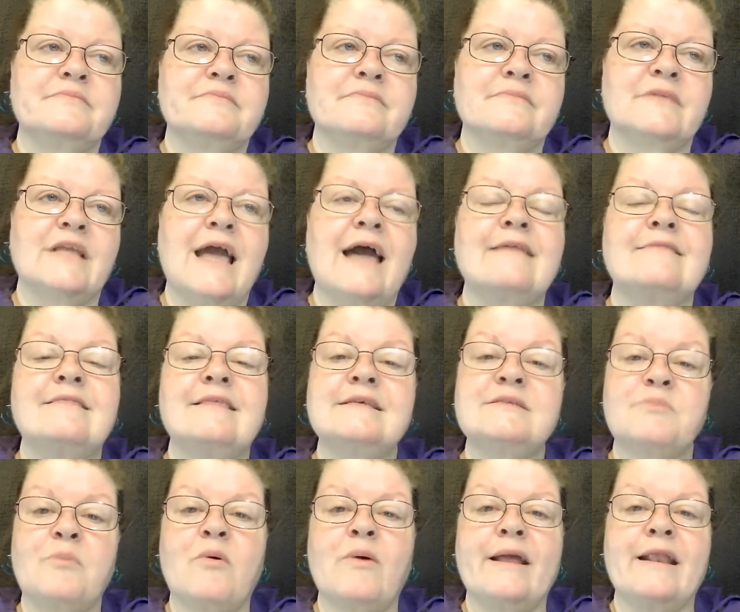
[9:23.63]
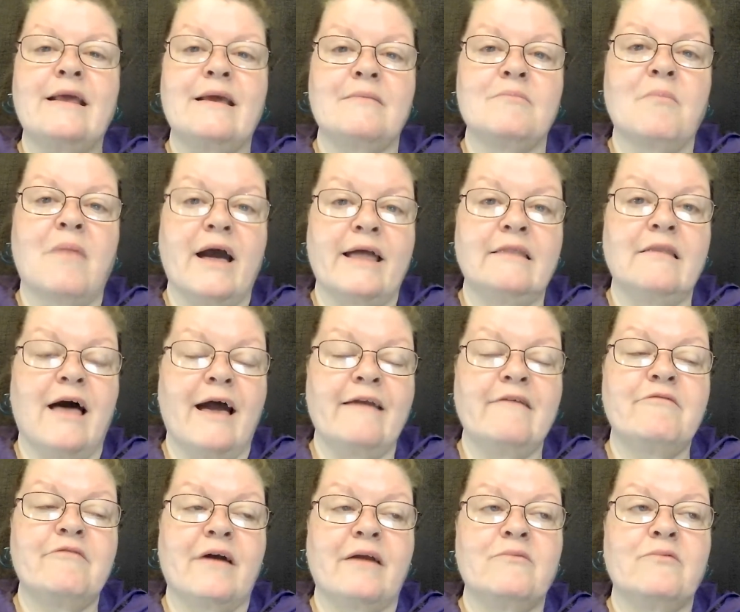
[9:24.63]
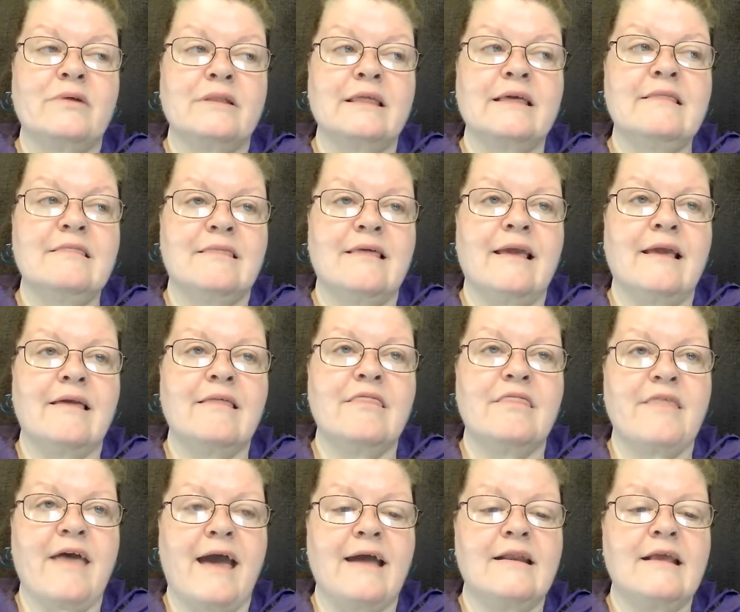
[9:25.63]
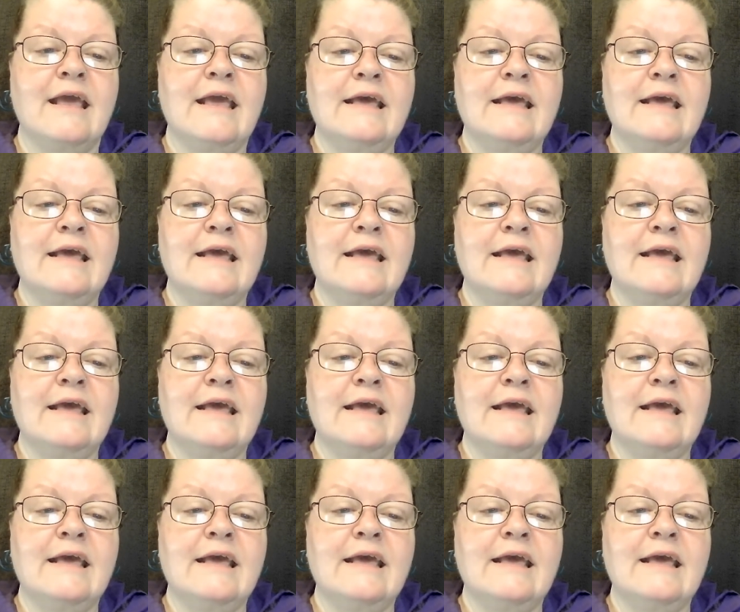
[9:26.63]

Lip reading: at this point in my life, I really think that